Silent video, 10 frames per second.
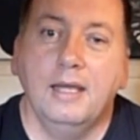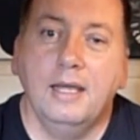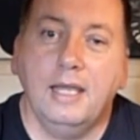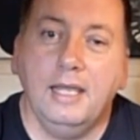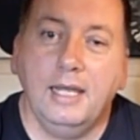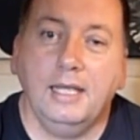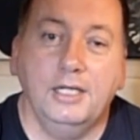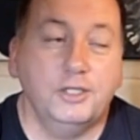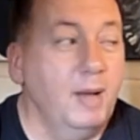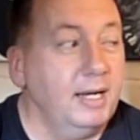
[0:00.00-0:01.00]
In
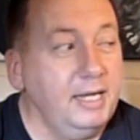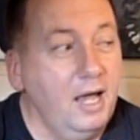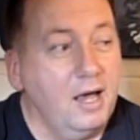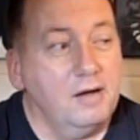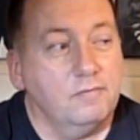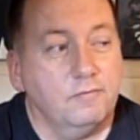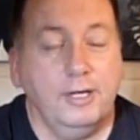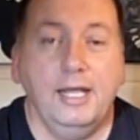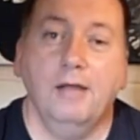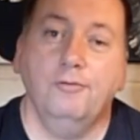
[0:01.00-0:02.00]
English money,
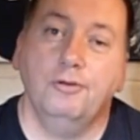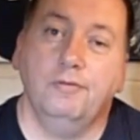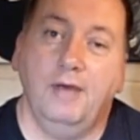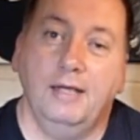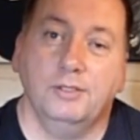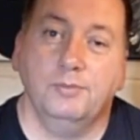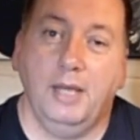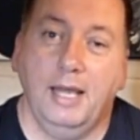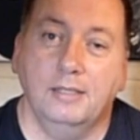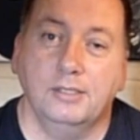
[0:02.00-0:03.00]

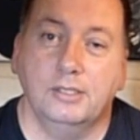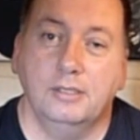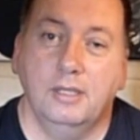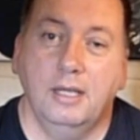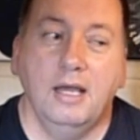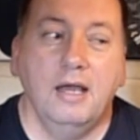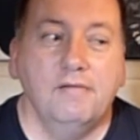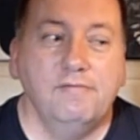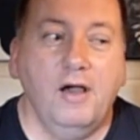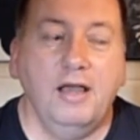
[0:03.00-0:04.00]
£300,000.
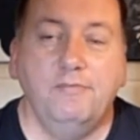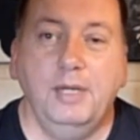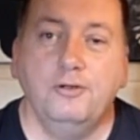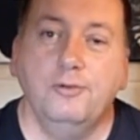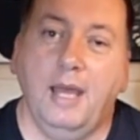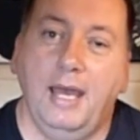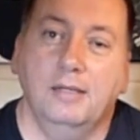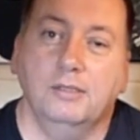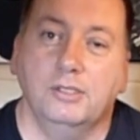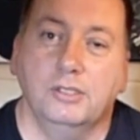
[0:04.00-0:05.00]
5-bedroom
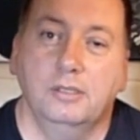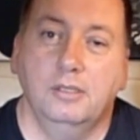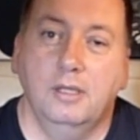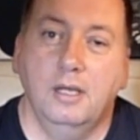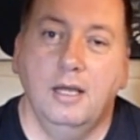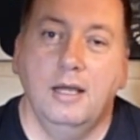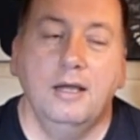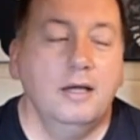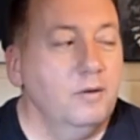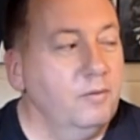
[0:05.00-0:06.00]
house
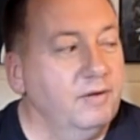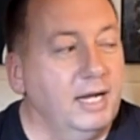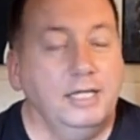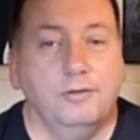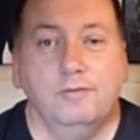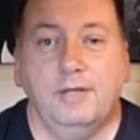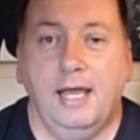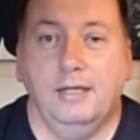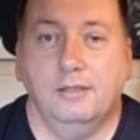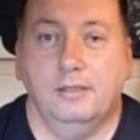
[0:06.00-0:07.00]
with an acre of
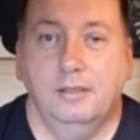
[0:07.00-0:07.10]
land.